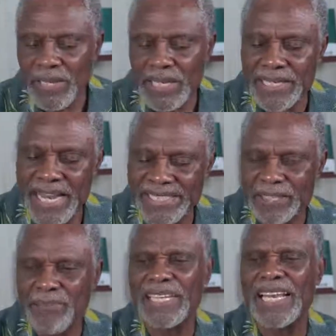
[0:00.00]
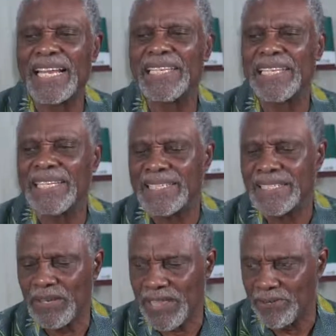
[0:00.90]
Nelson Mandela did it in
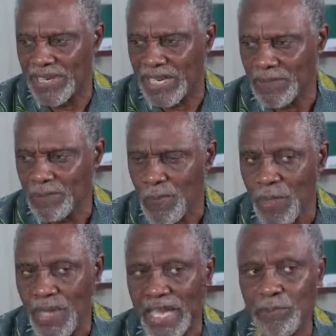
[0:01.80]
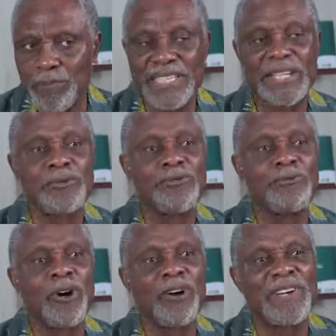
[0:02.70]
South Africa. And President
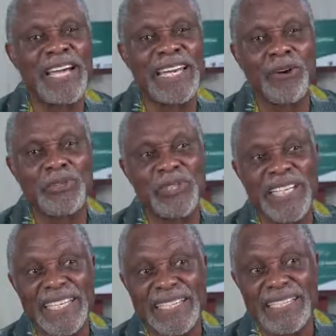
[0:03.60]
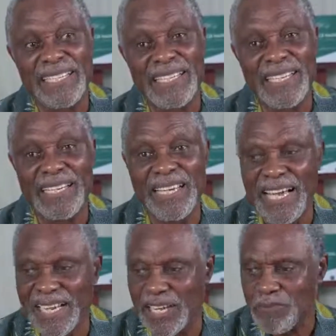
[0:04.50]
Kufuor of Ghana also did it in
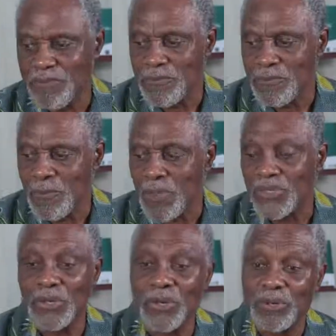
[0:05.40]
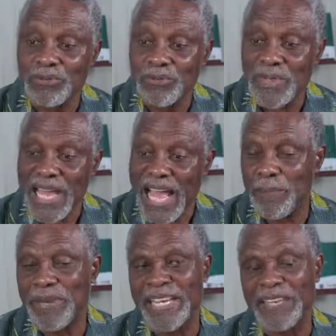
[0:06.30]
Ghana. So I
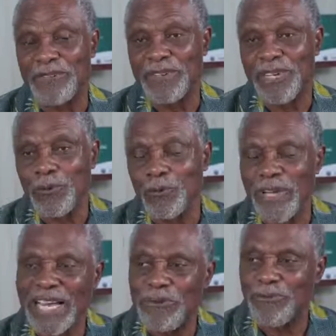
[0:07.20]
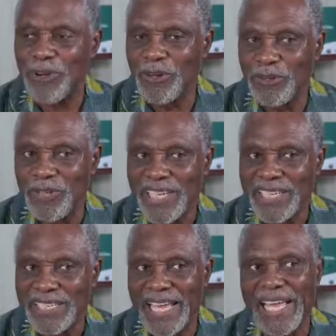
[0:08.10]
believe we can follow
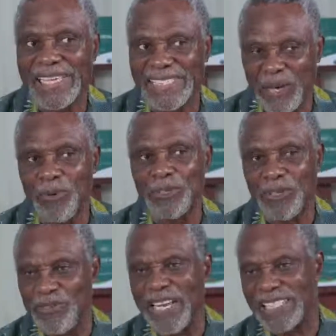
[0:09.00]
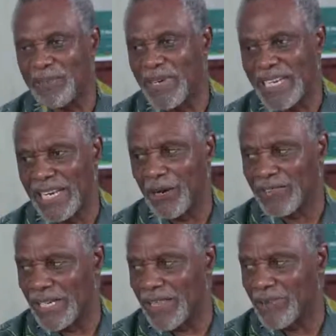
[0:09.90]
the examples of Nelson Mandela of
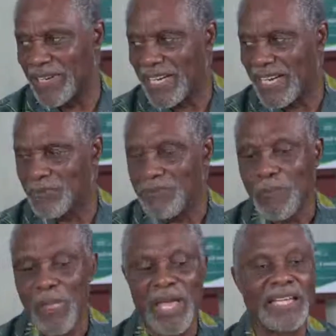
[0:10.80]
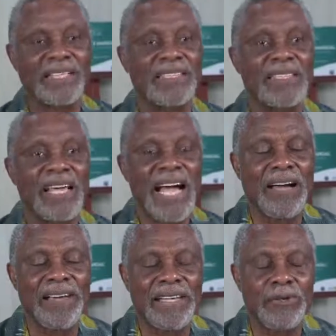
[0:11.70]
South Africa and
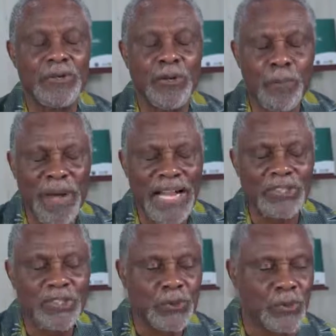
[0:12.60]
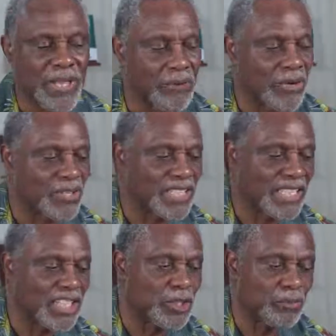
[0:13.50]
have a global truth and
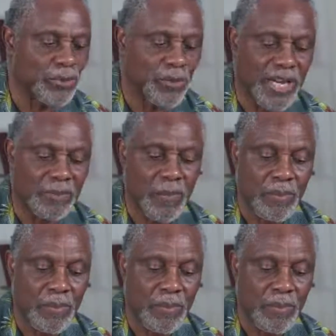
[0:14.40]
reconciliation program